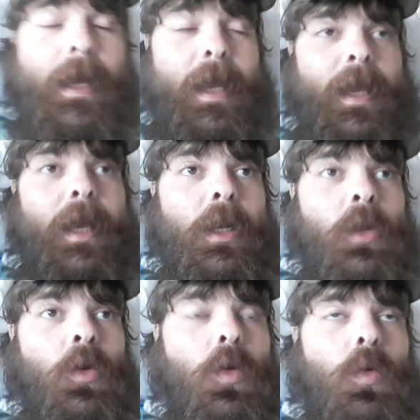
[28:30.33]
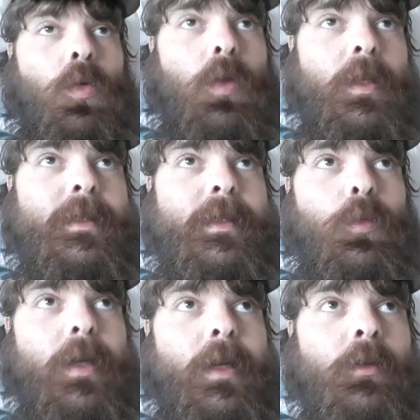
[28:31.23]
And let's see
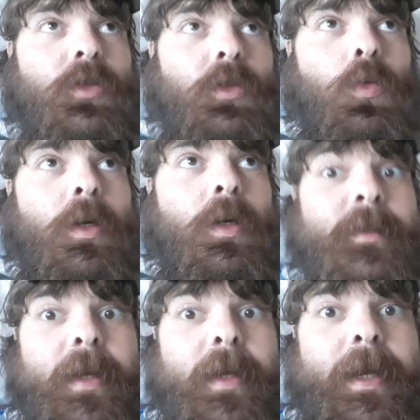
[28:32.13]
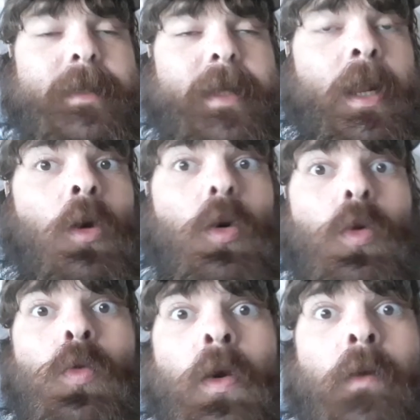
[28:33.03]
what else. Steaks and
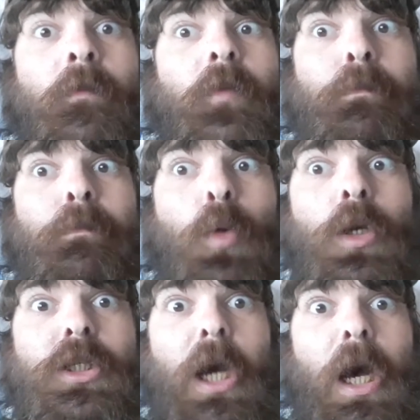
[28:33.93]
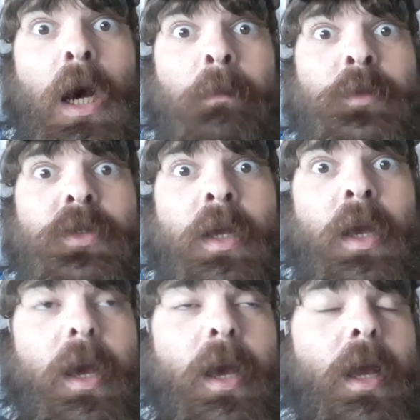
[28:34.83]
fried pork chops
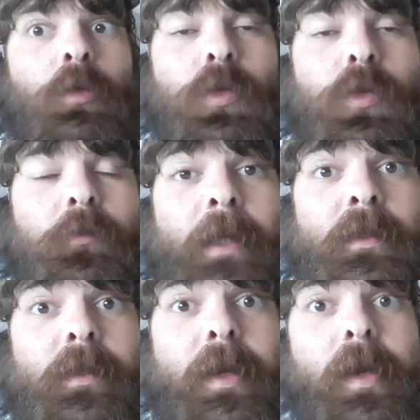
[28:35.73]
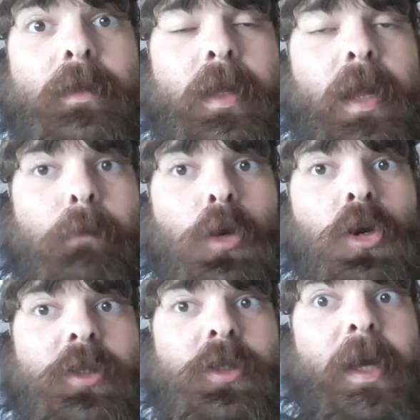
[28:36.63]
and country fried steaks and
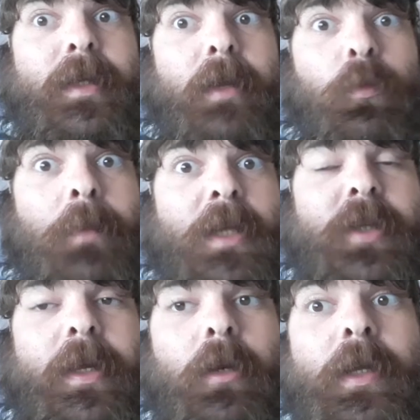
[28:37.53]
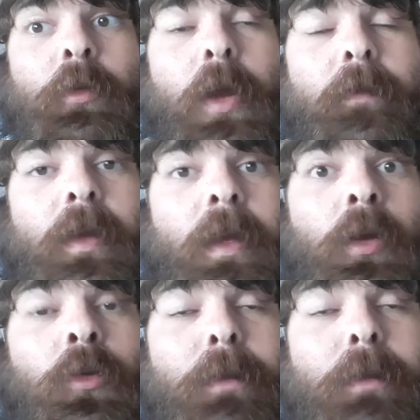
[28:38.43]
hamburger steaks and with mashed taters and gravy and
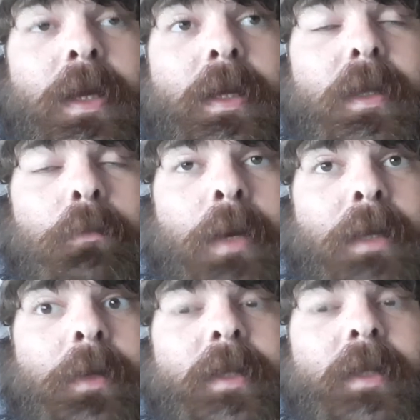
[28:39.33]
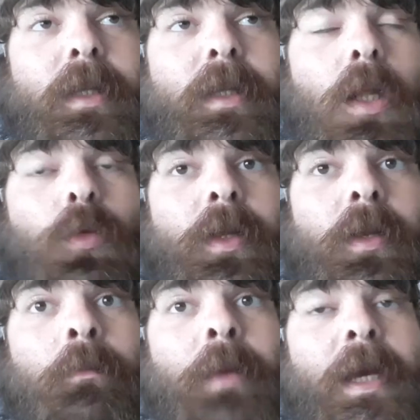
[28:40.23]
green beans and baked beans and
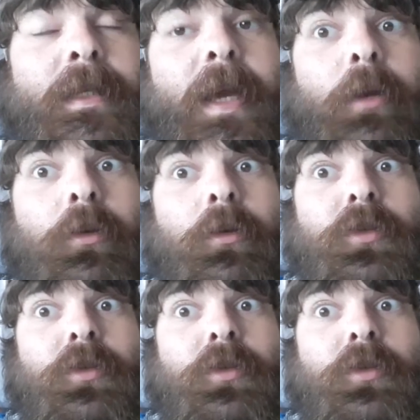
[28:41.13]
loaded baked taters on